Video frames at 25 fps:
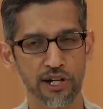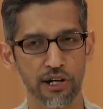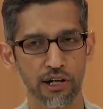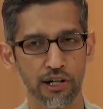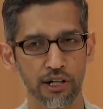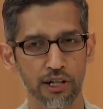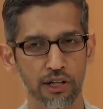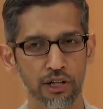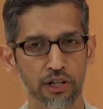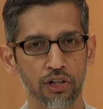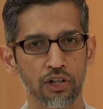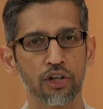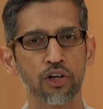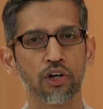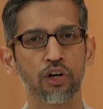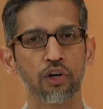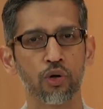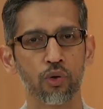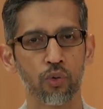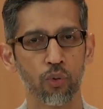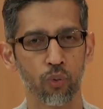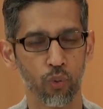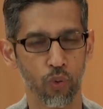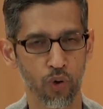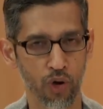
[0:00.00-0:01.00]
are
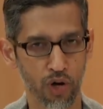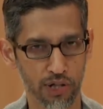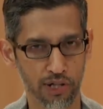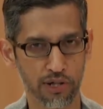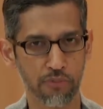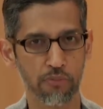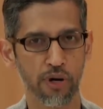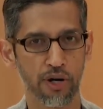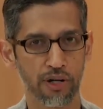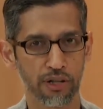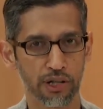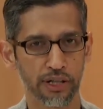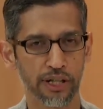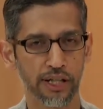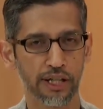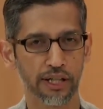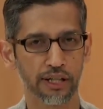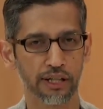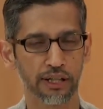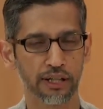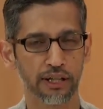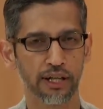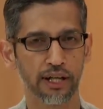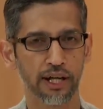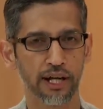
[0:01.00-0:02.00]

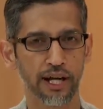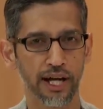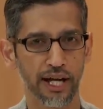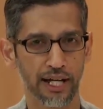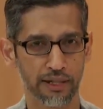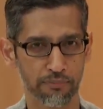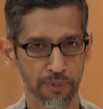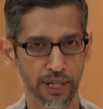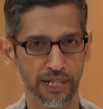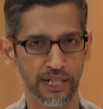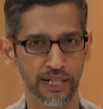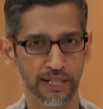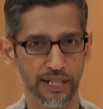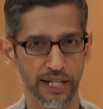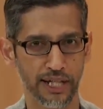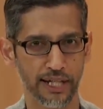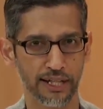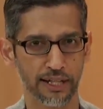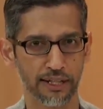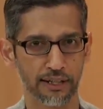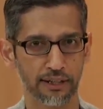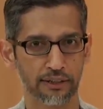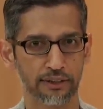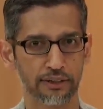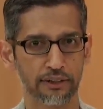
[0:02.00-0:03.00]
watermarking and
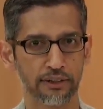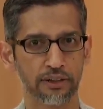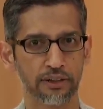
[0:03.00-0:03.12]
metadata.